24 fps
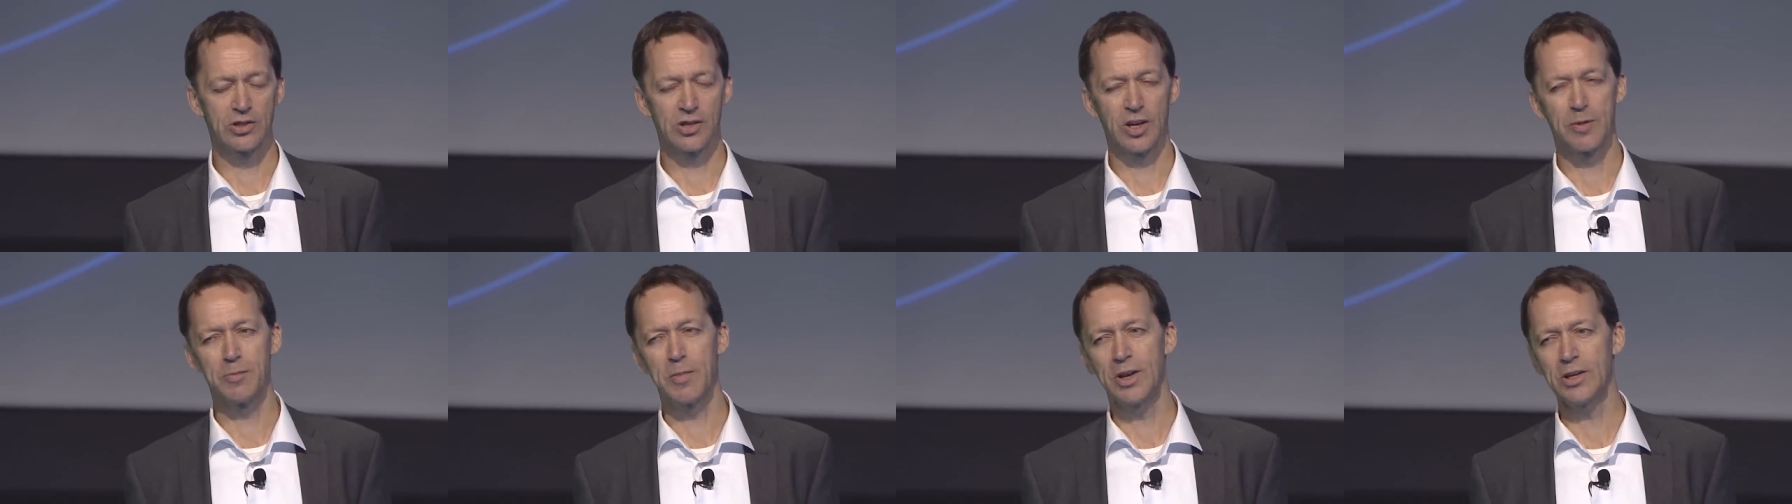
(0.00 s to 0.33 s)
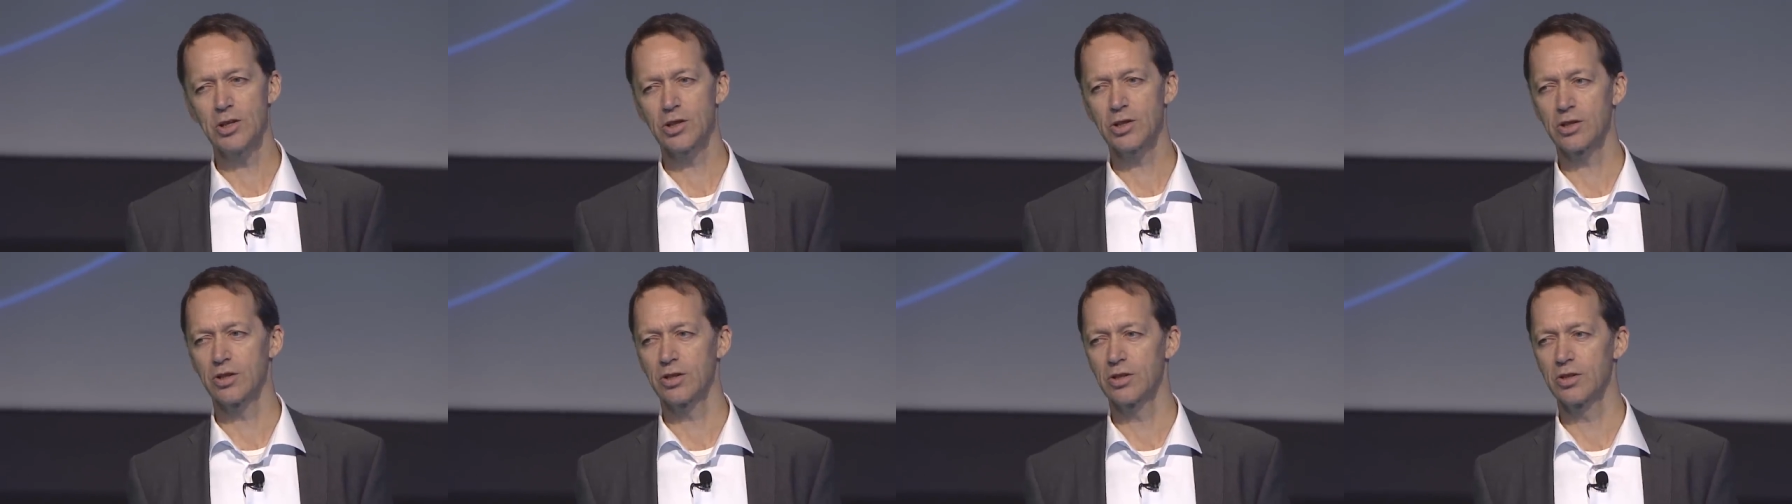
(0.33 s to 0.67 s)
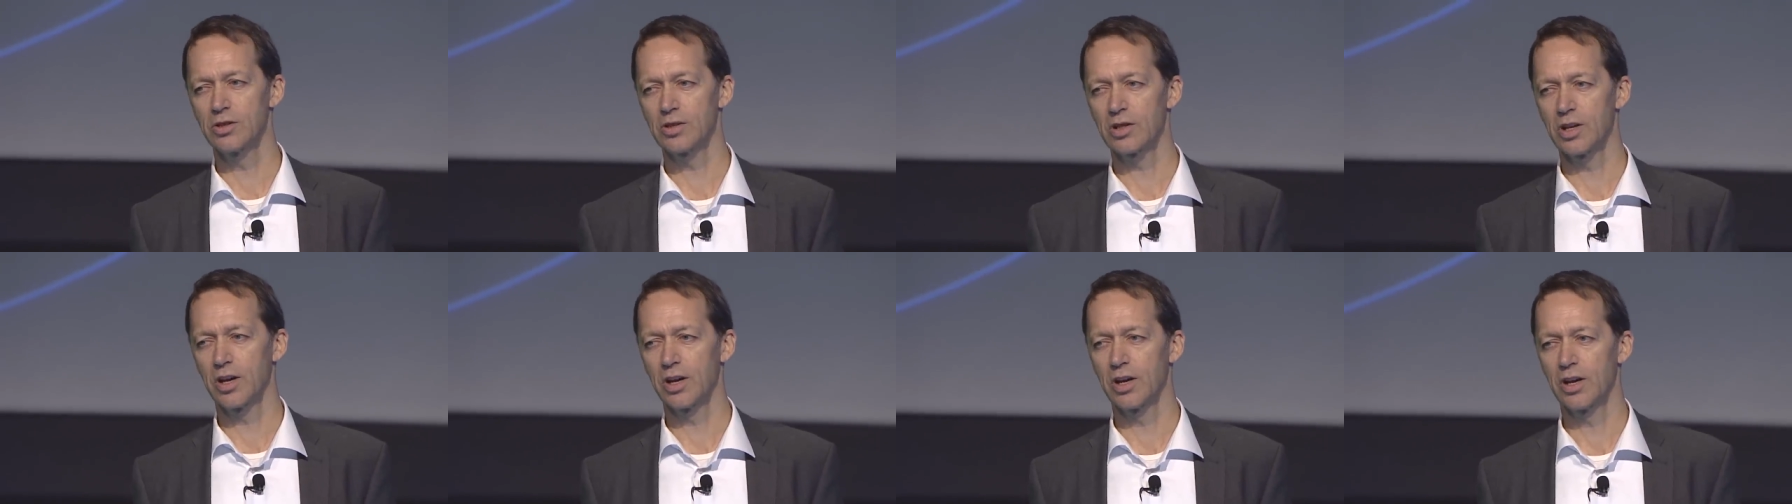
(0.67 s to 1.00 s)
I
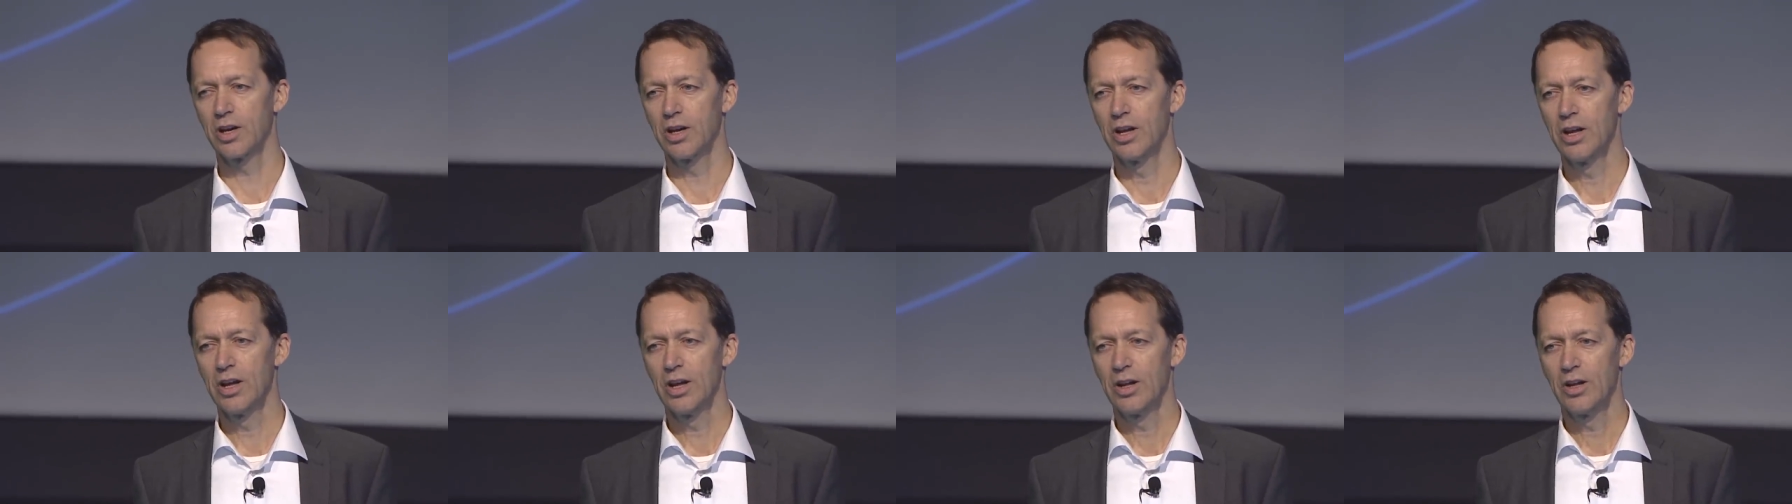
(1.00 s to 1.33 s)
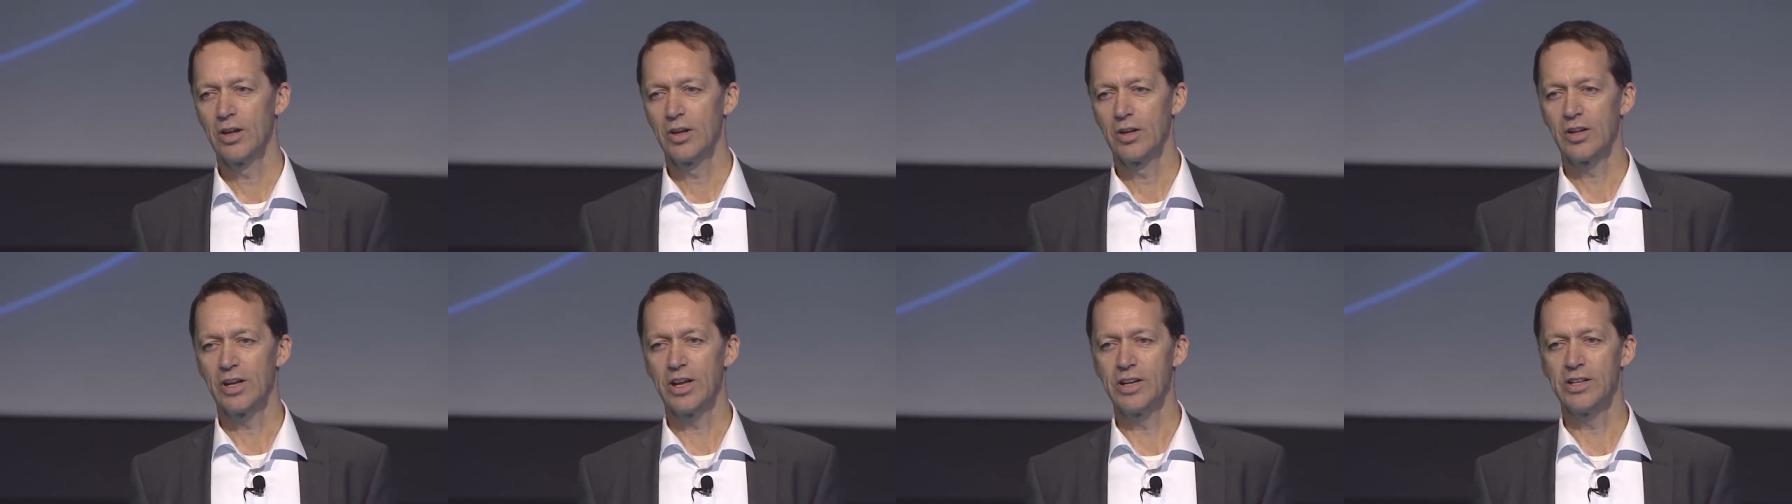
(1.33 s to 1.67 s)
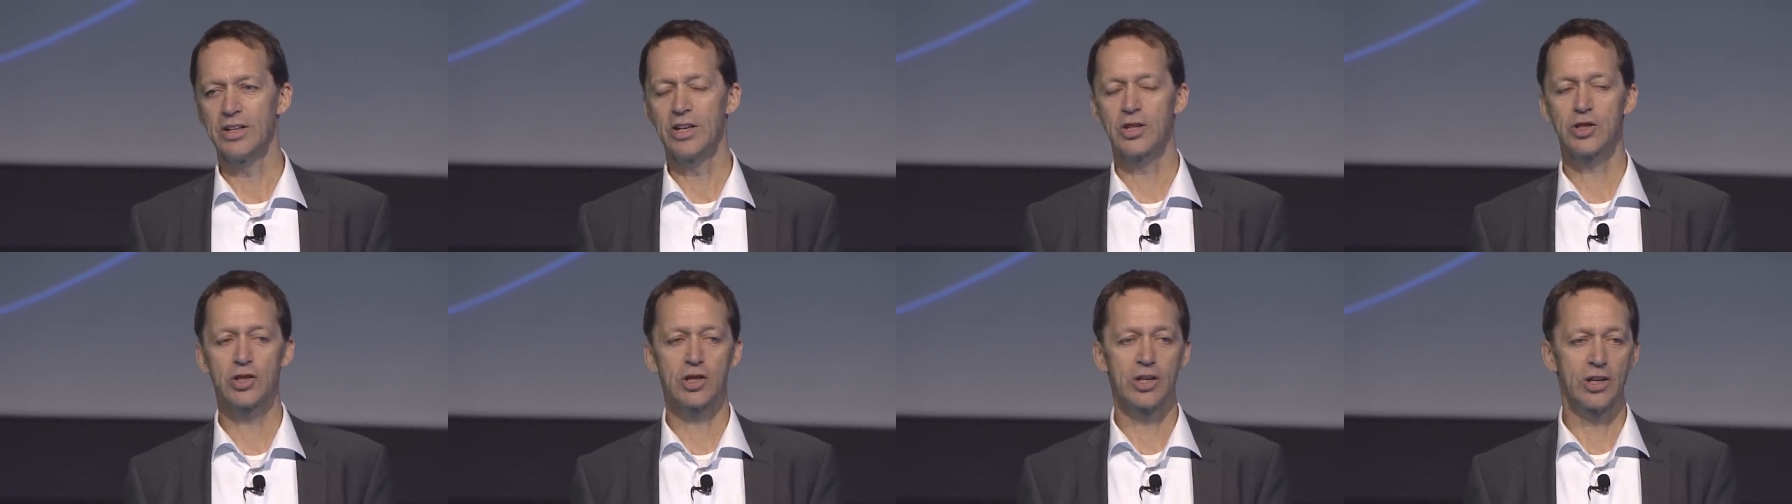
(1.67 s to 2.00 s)
mentioned
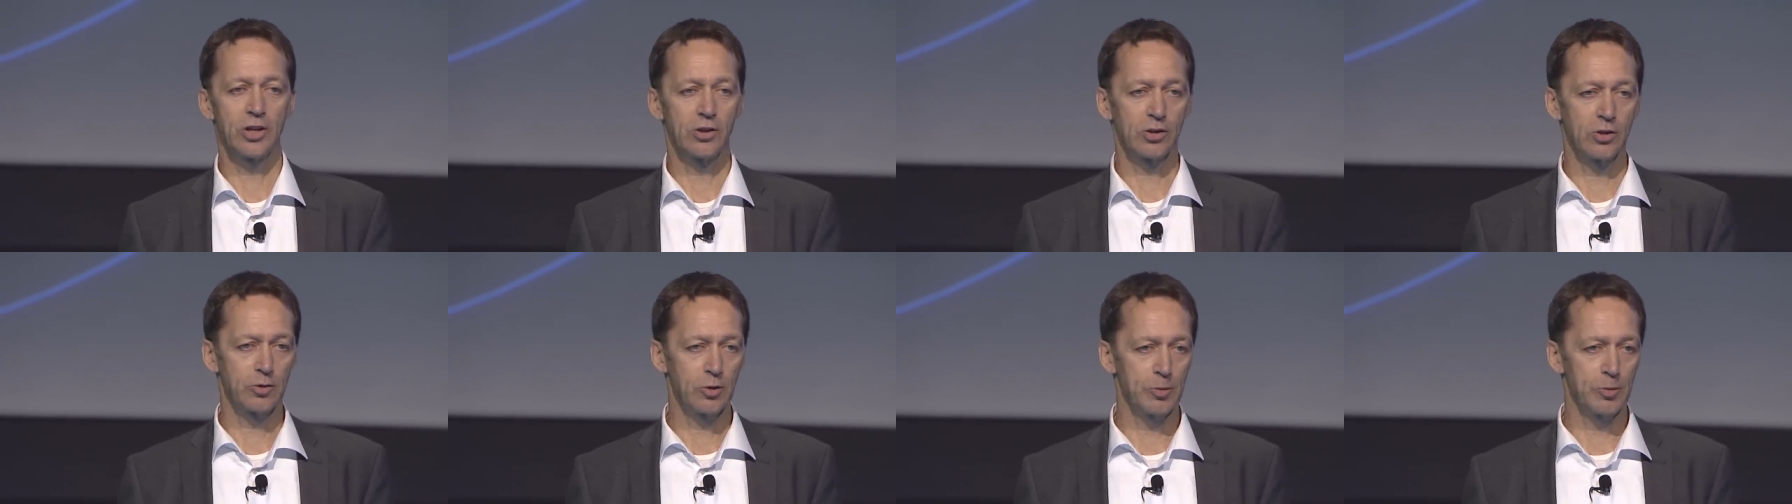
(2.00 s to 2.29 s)
initially on a